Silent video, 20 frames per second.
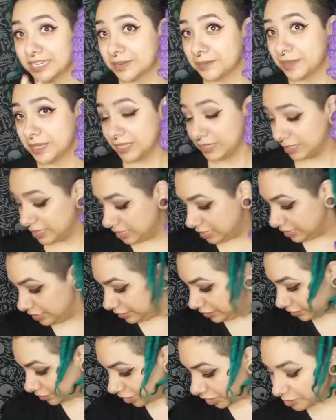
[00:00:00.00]
to be
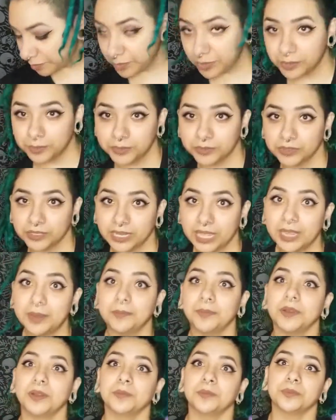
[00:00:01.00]
dark purple to light
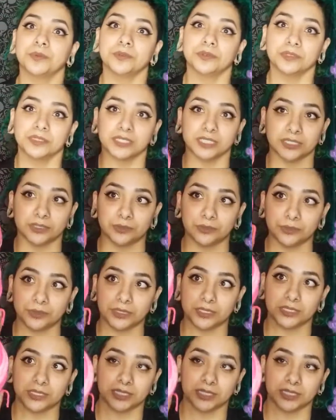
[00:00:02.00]
purple to